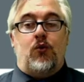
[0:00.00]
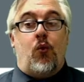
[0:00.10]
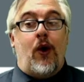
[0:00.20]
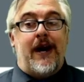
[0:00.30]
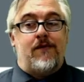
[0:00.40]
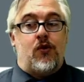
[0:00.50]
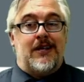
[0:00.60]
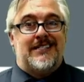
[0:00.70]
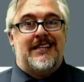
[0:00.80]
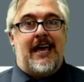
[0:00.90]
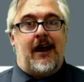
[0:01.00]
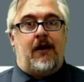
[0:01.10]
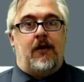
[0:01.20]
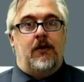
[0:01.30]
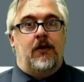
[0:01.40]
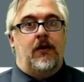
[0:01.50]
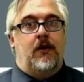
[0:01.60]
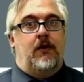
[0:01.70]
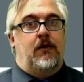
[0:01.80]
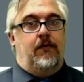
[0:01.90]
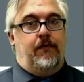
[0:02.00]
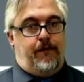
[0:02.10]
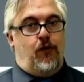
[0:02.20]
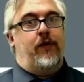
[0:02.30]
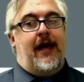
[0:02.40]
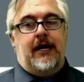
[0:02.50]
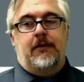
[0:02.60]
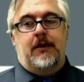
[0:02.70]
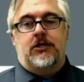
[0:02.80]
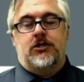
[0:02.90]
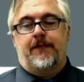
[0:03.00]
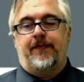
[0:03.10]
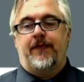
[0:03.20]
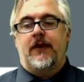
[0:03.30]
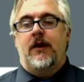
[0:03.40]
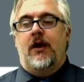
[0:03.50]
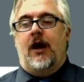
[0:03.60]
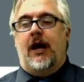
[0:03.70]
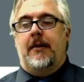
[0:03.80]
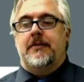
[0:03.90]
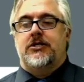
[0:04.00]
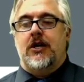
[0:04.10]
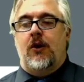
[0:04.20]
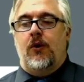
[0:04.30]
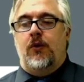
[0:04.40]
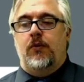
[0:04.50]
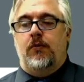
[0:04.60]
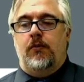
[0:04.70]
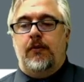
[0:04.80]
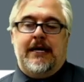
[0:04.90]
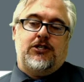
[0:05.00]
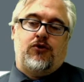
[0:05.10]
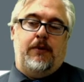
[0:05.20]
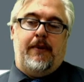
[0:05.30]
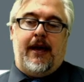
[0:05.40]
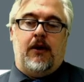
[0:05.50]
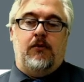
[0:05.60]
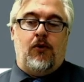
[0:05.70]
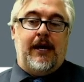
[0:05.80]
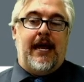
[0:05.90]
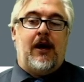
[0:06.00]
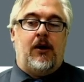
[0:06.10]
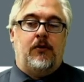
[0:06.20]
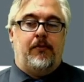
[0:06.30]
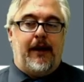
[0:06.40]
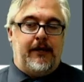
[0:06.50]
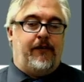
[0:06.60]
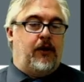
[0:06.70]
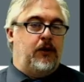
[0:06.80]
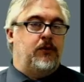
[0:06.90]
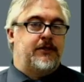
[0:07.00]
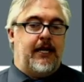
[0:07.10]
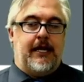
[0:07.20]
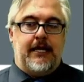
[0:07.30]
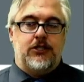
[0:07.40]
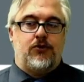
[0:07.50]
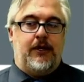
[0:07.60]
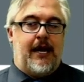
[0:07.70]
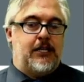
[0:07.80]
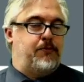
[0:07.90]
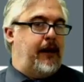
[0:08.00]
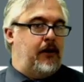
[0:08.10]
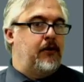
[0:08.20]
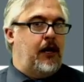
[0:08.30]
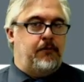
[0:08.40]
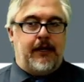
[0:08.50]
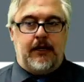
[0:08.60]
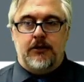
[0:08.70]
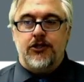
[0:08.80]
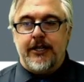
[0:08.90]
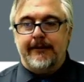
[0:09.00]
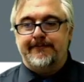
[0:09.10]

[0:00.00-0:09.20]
whatever is there for that image. So history banner, right now by default it will say history-banner.png.